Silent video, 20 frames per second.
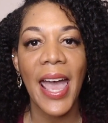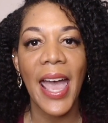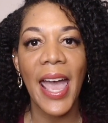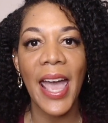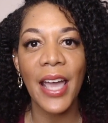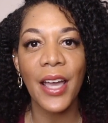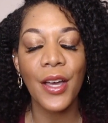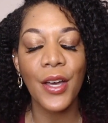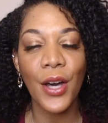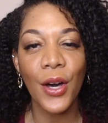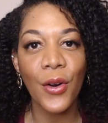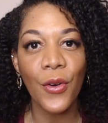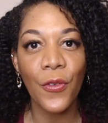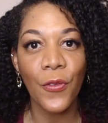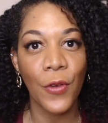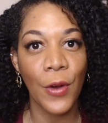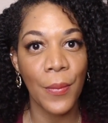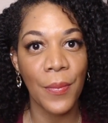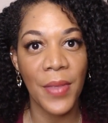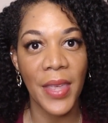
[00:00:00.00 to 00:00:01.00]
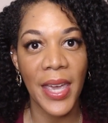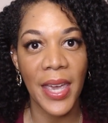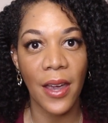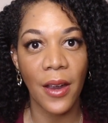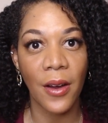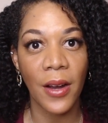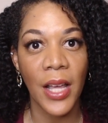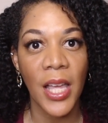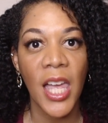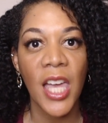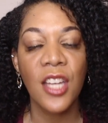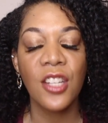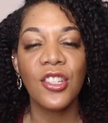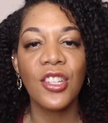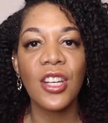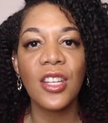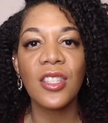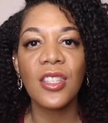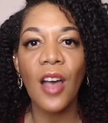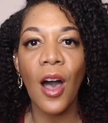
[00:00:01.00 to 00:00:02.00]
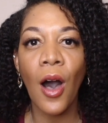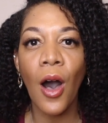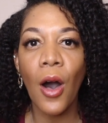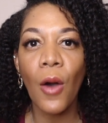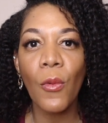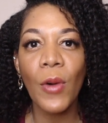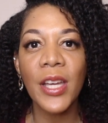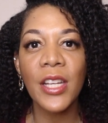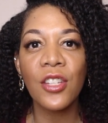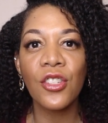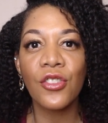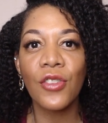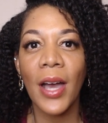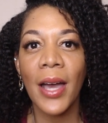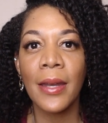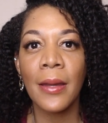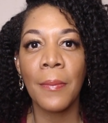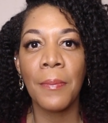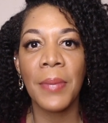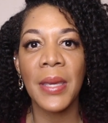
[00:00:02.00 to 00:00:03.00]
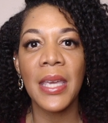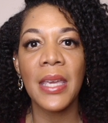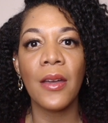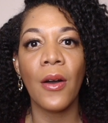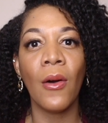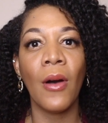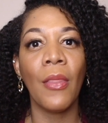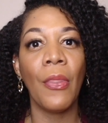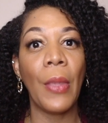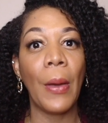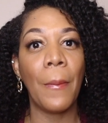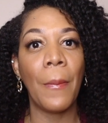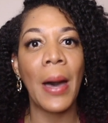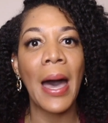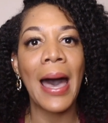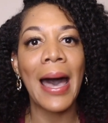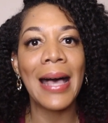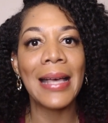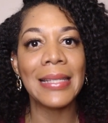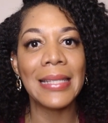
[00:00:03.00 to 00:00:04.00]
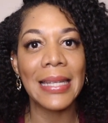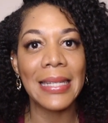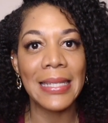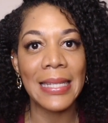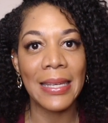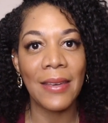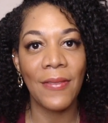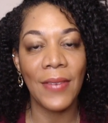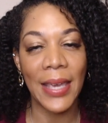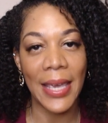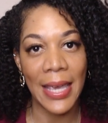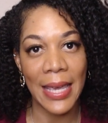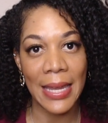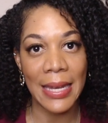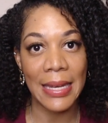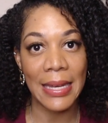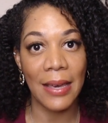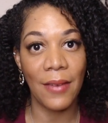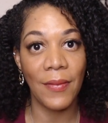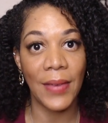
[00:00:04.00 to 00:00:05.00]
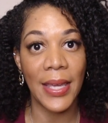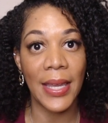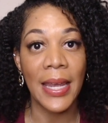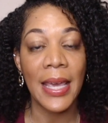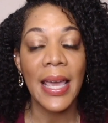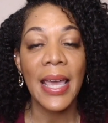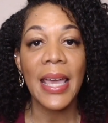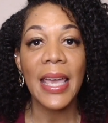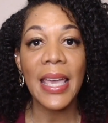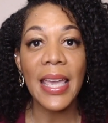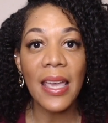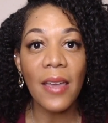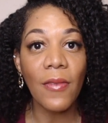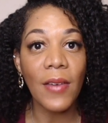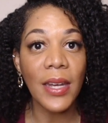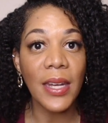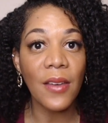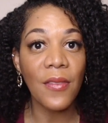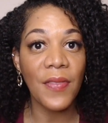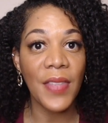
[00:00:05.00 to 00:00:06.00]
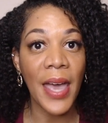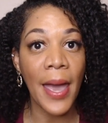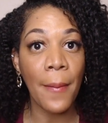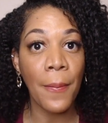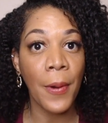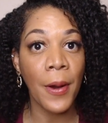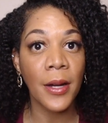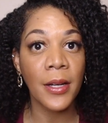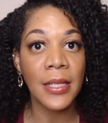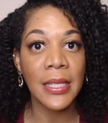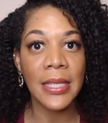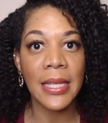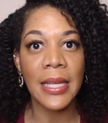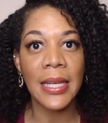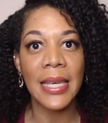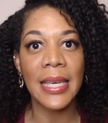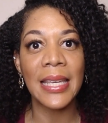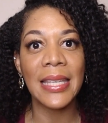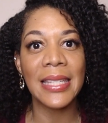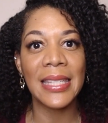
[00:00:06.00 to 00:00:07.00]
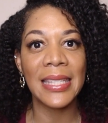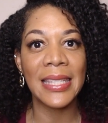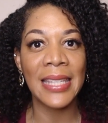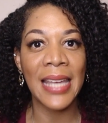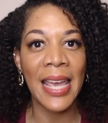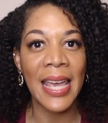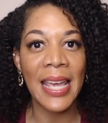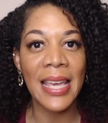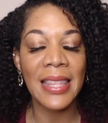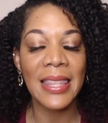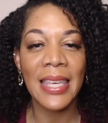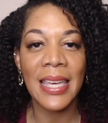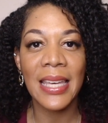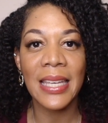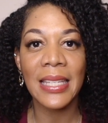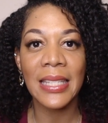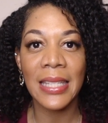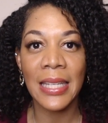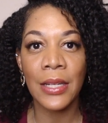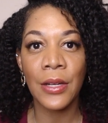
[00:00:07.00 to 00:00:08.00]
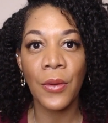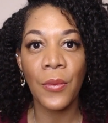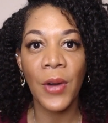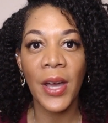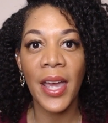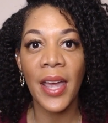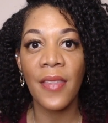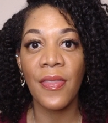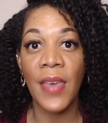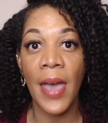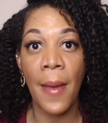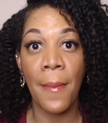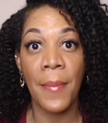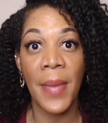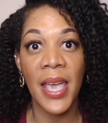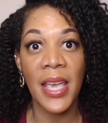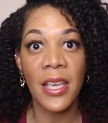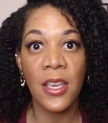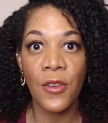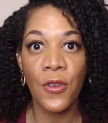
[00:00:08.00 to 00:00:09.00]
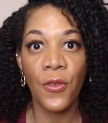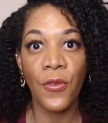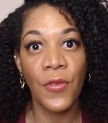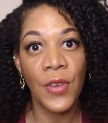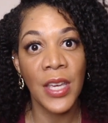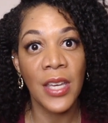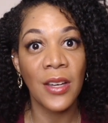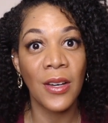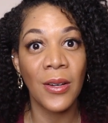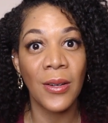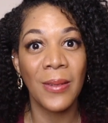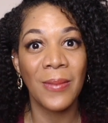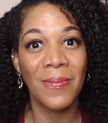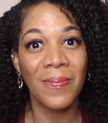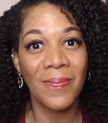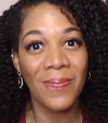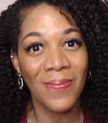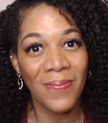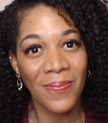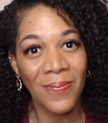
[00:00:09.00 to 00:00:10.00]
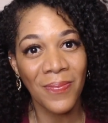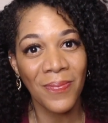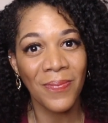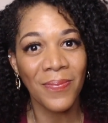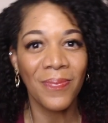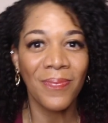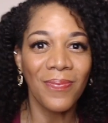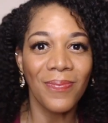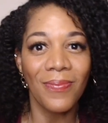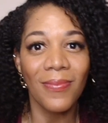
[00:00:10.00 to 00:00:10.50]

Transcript: and go from there. Just always try to be on the positive end of it. Even if that person is saying things in a way that make you feel